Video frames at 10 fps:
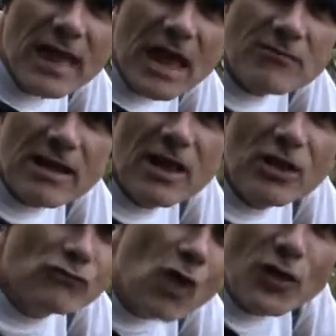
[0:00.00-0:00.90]
the area,
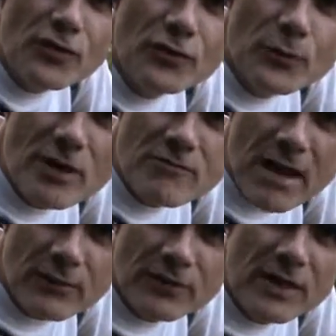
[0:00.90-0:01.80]
rather than the other way
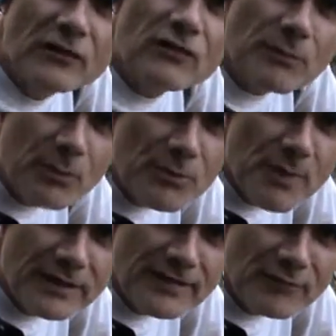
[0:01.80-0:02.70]
around. Because if you put your
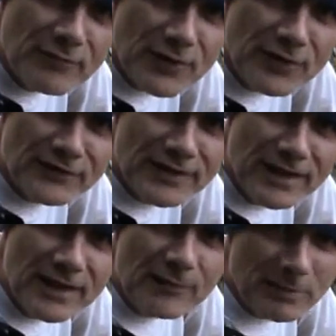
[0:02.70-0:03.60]
bait out first,
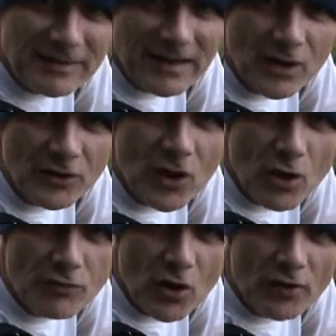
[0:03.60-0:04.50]
particularly on an
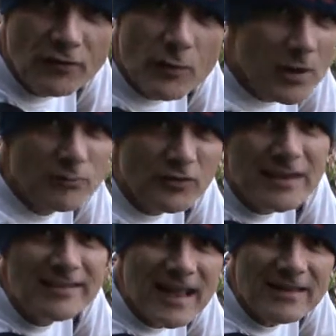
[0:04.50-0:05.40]
overnighter when I'm just
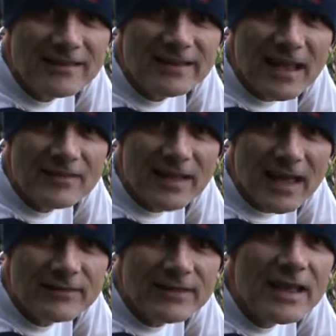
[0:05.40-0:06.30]
intending to cast
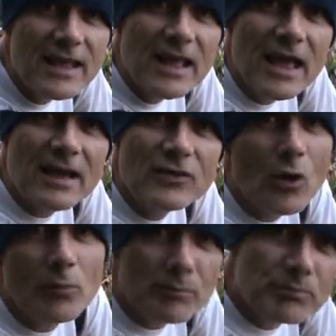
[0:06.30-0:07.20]
out and
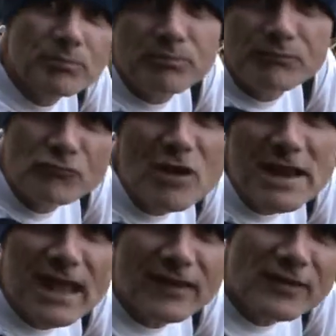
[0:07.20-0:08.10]
not
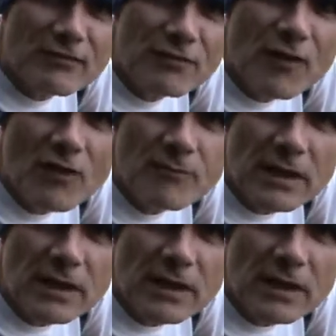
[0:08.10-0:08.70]
recast every 5